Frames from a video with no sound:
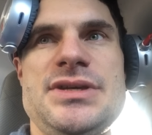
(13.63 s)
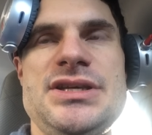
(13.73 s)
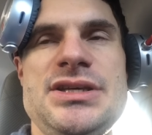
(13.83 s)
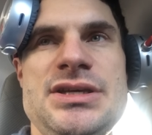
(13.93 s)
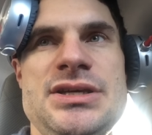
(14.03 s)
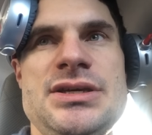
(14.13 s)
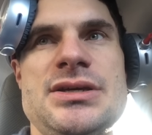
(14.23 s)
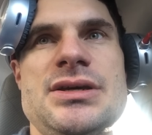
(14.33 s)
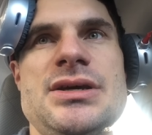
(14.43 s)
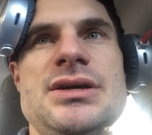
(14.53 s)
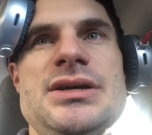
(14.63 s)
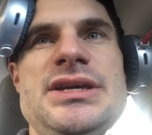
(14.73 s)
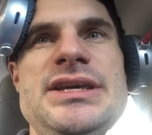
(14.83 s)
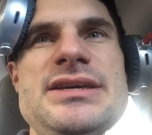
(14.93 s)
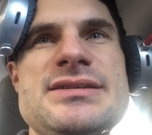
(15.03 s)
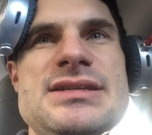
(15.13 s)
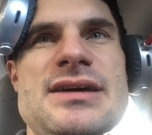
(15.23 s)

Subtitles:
he is